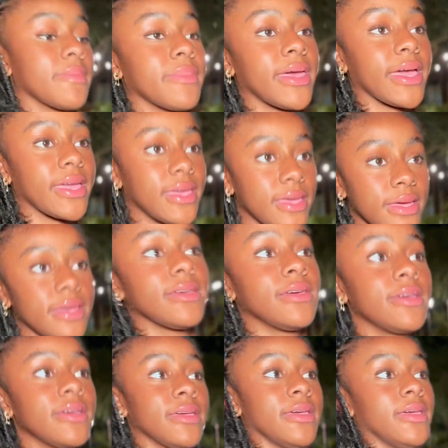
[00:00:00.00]
back
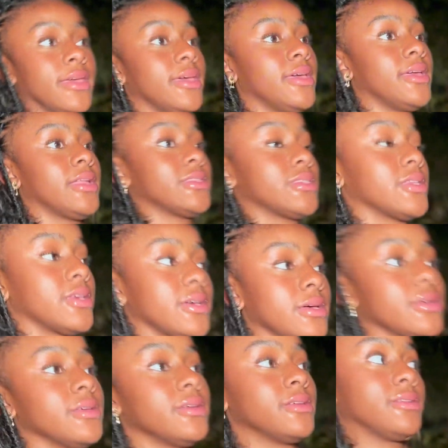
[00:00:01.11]
into the
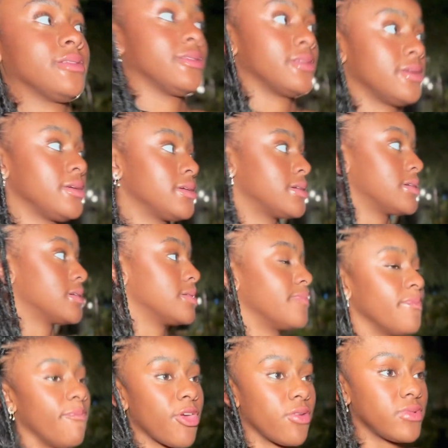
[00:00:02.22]

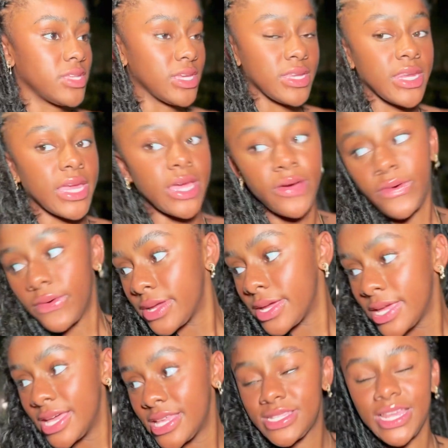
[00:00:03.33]
building now.
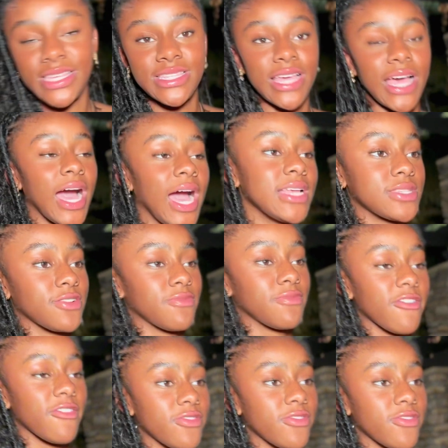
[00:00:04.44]
It's nice and hot, so if my
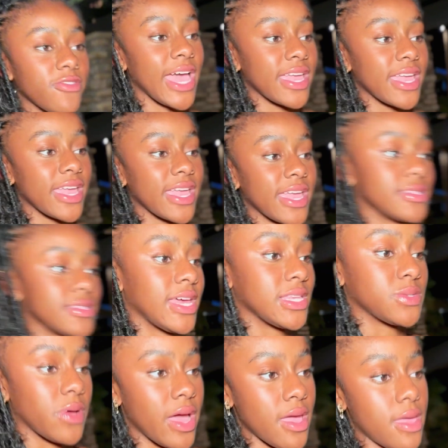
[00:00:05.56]
phone's lagging, that's
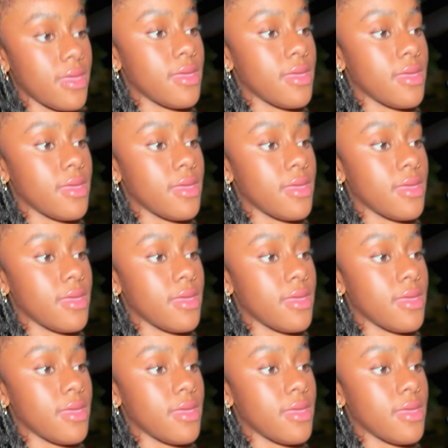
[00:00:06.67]
why.